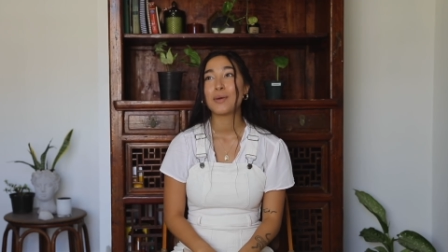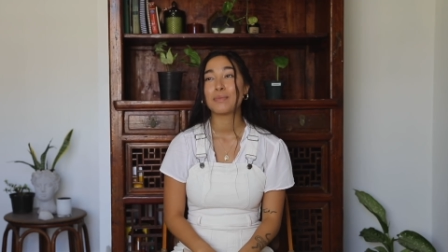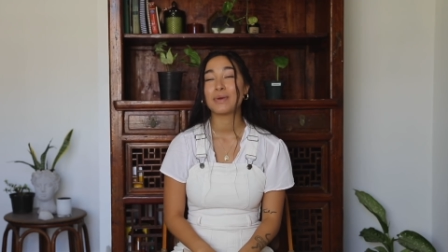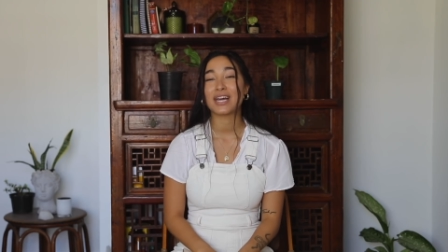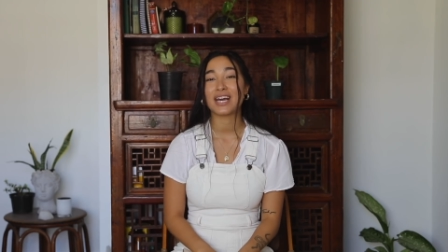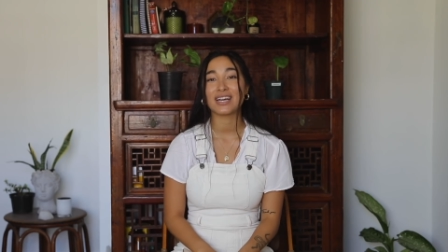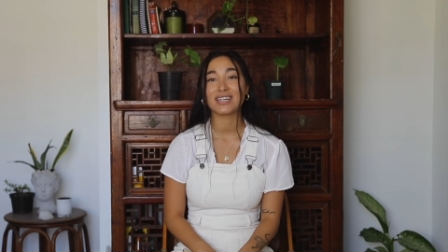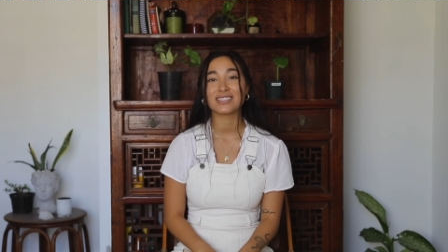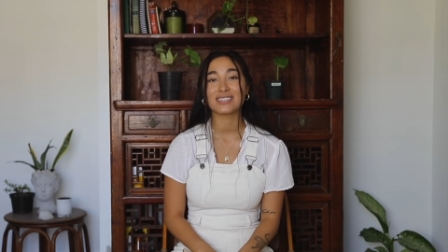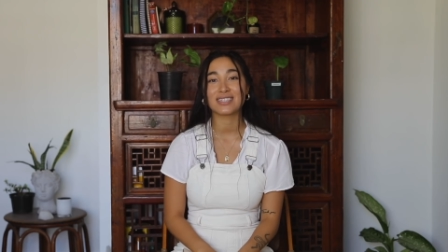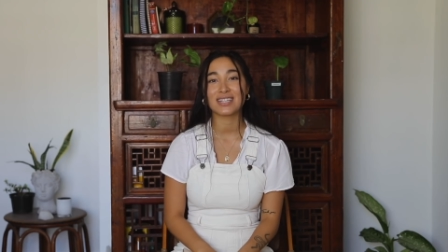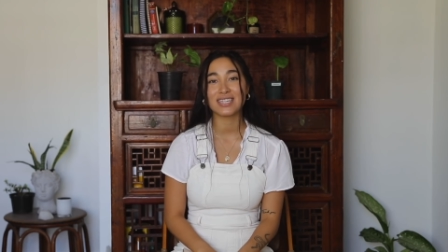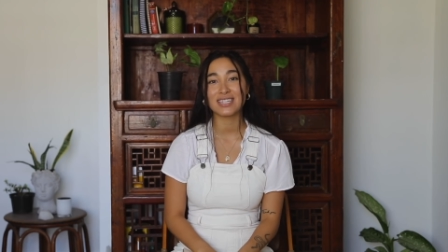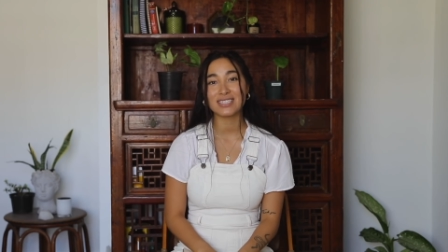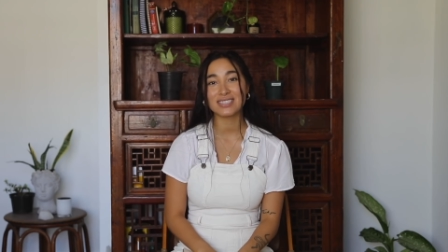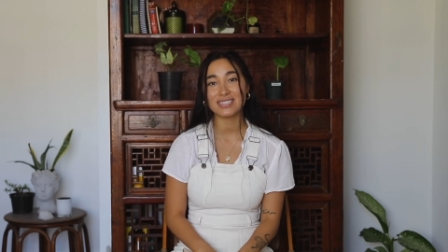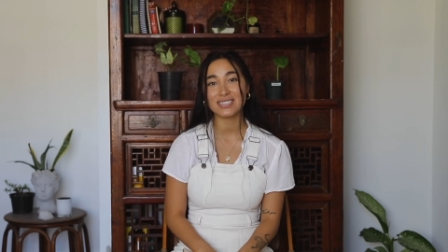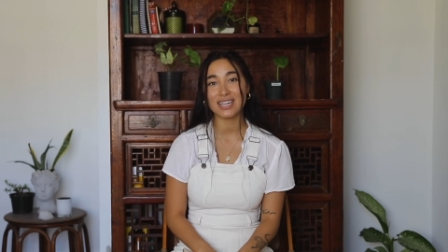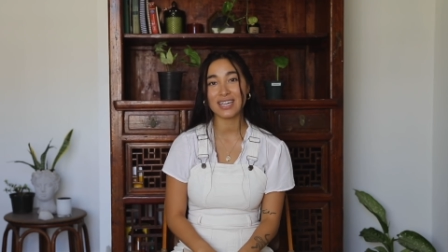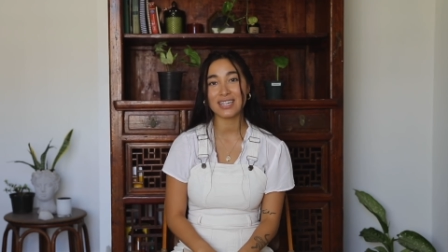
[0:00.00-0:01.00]
because
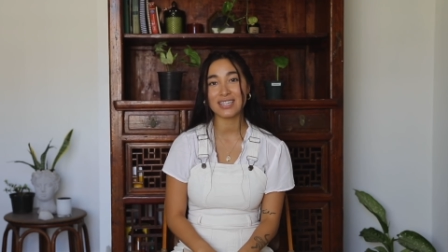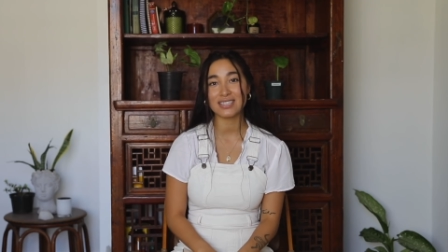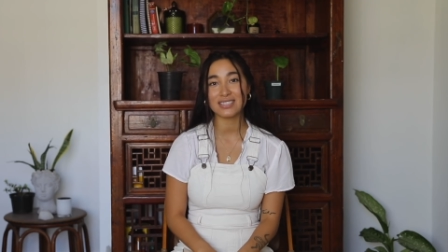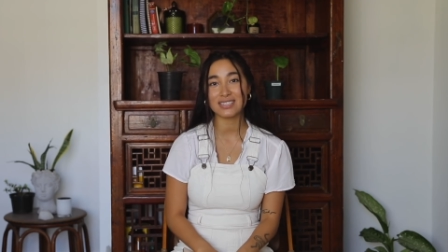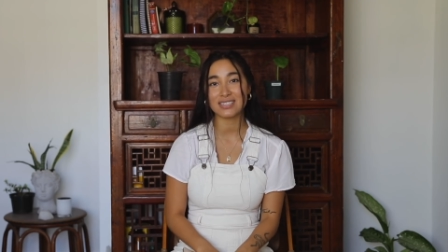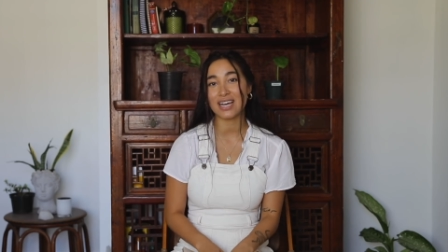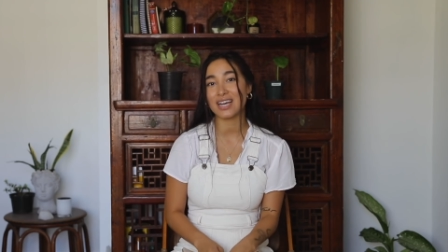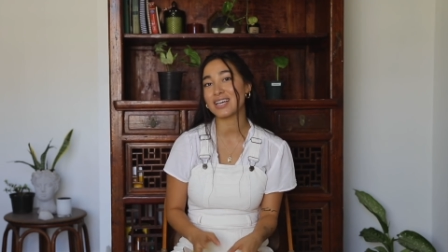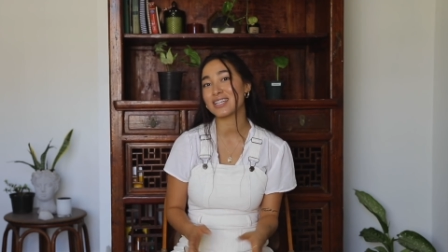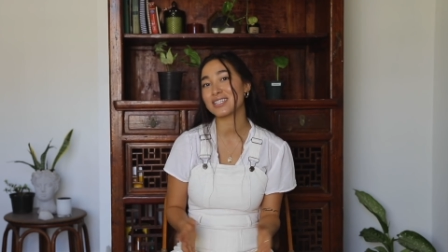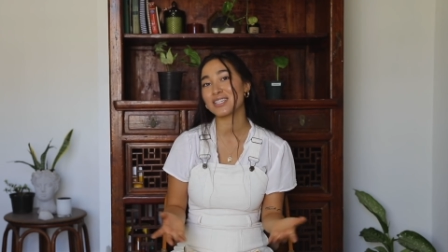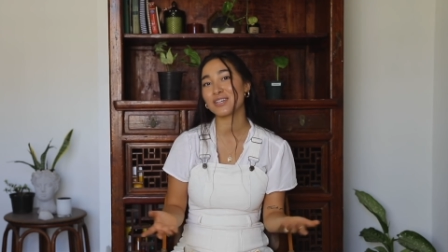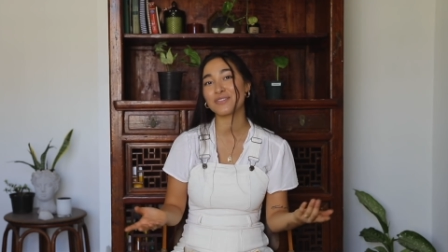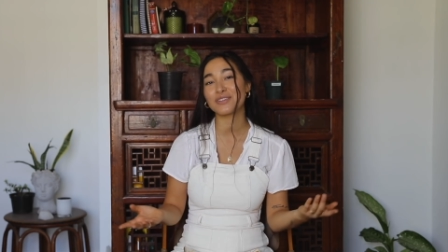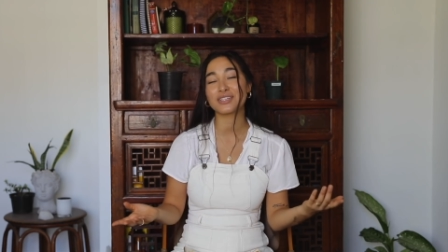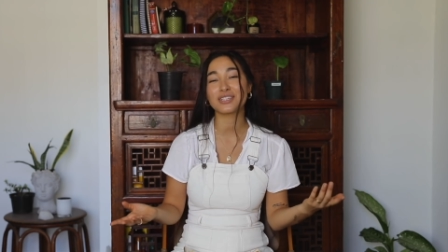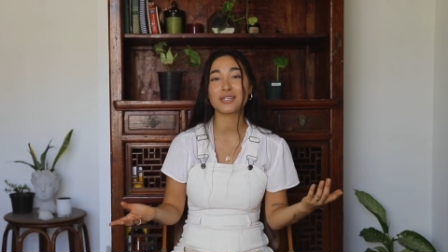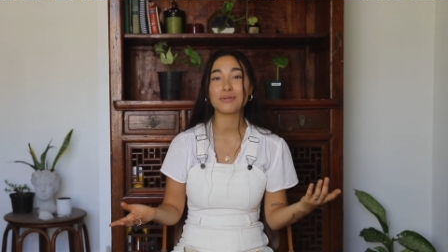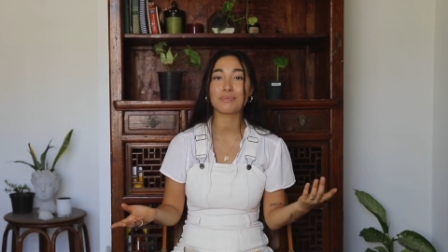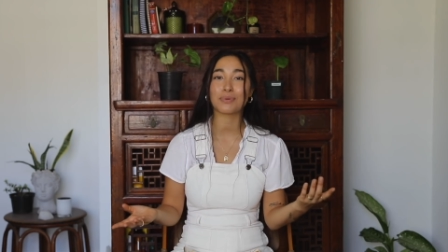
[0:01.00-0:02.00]
this is
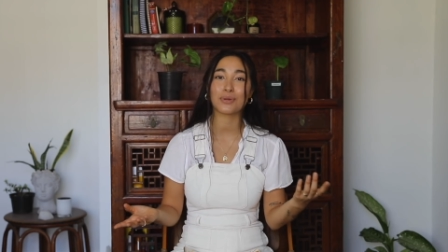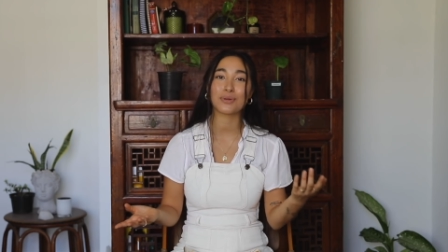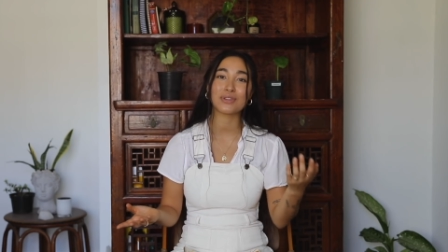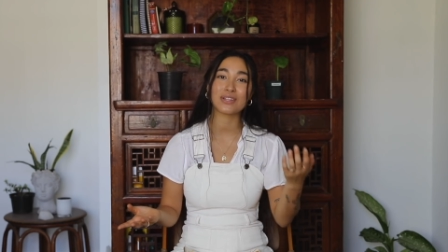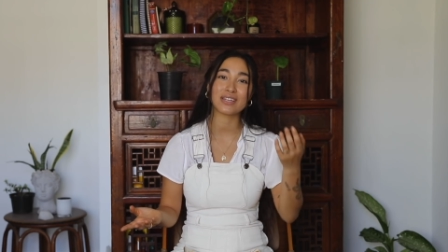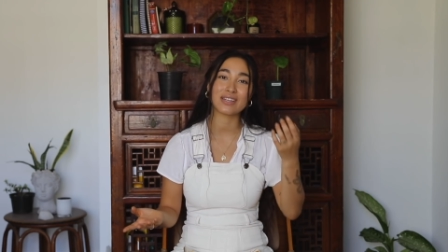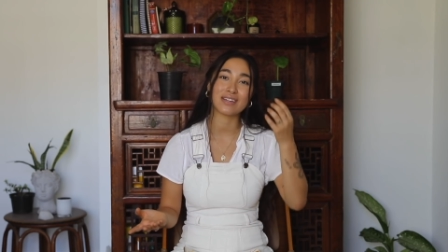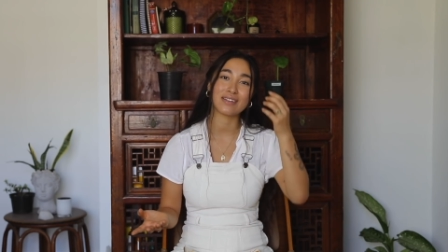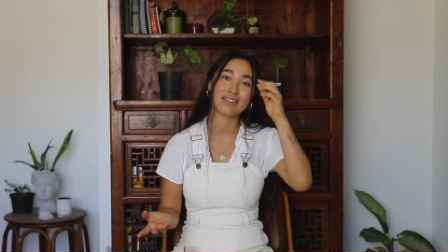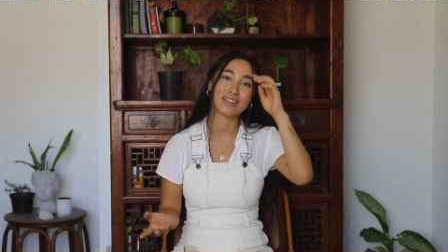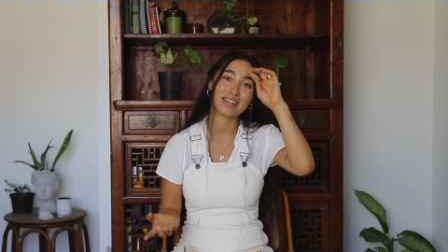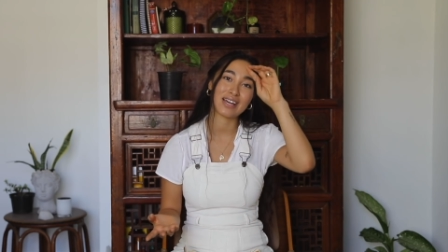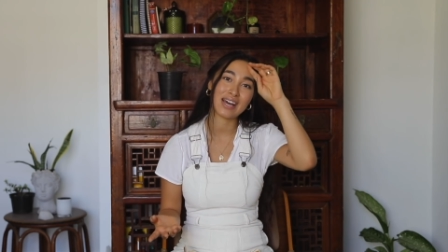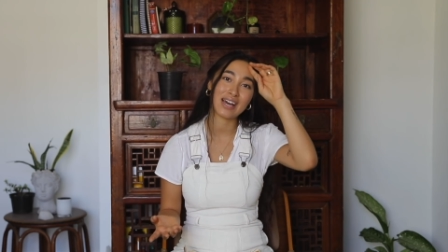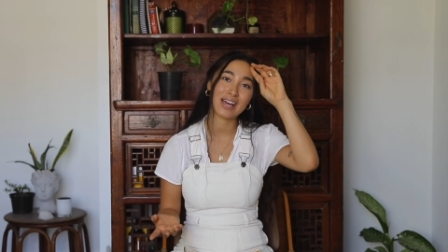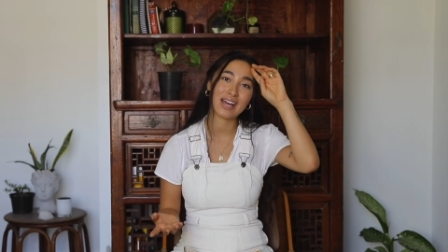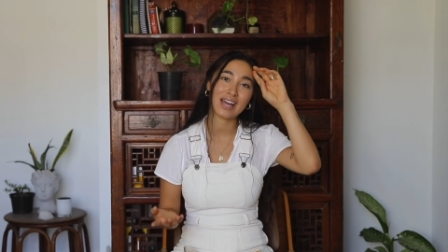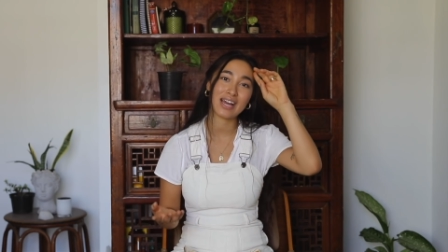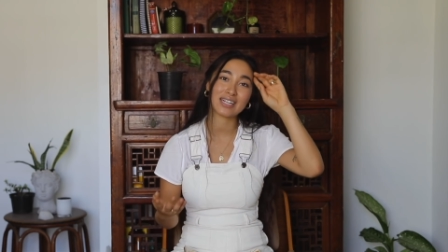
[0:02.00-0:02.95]
scientifically proven that